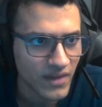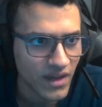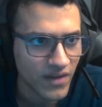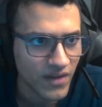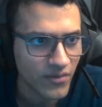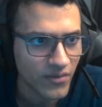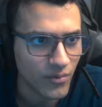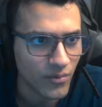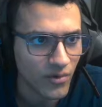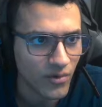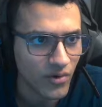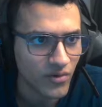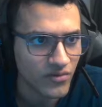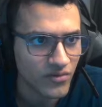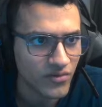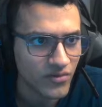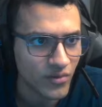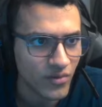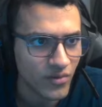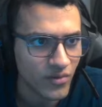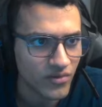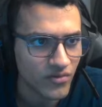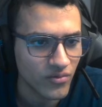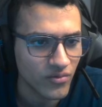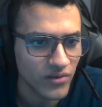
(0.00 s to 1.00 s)
And then we're also
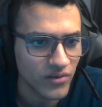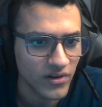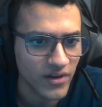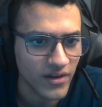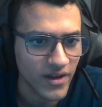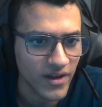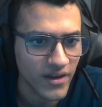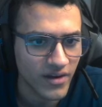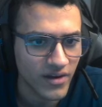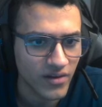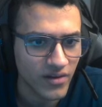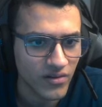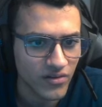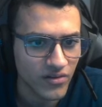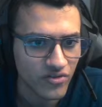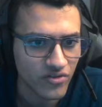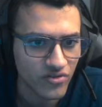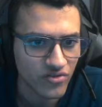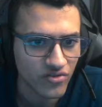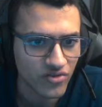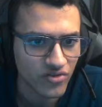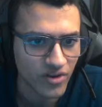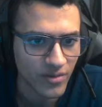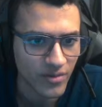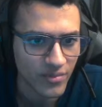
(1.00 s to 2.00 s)
going to need a
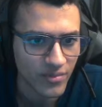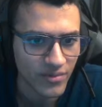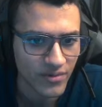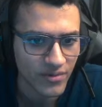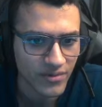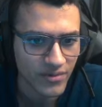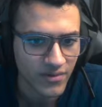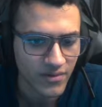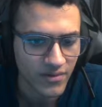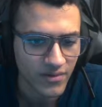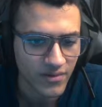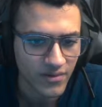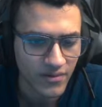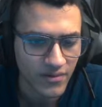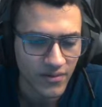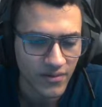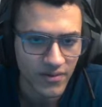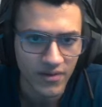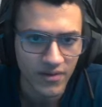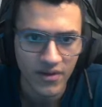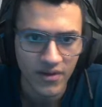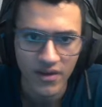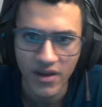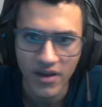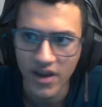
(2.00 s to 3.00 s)
collision shape.
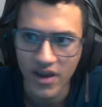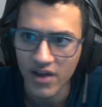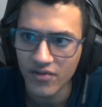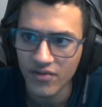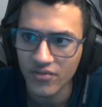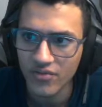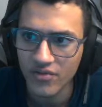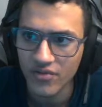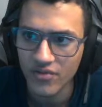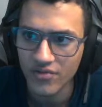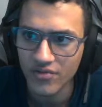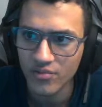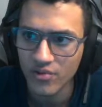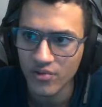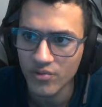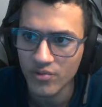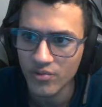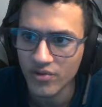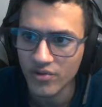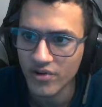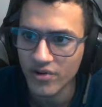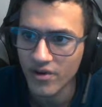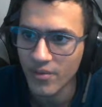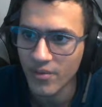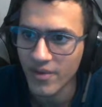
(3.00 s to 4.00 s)
And for this one,
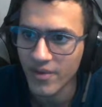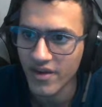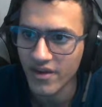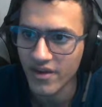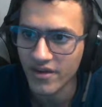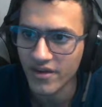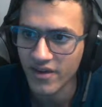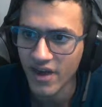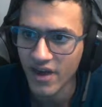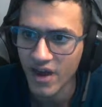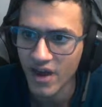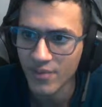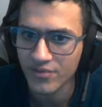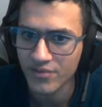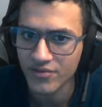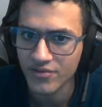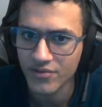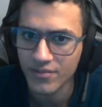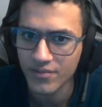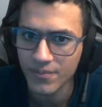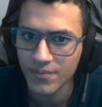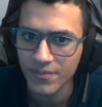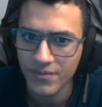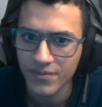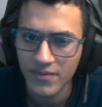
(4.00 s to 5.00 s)
we're going to make a
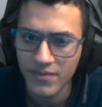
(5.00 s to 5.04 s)
capsule.